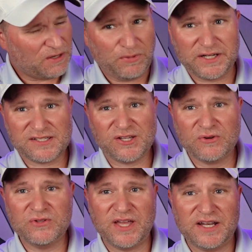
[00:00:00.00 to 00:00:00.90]
But it's so
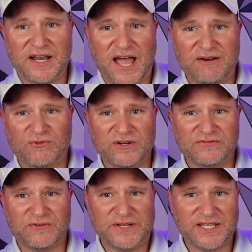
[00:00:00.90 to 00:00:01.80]
new they didn't have one
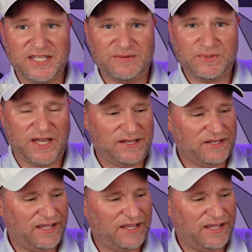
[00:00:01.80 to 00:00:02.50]
for me to keep yet.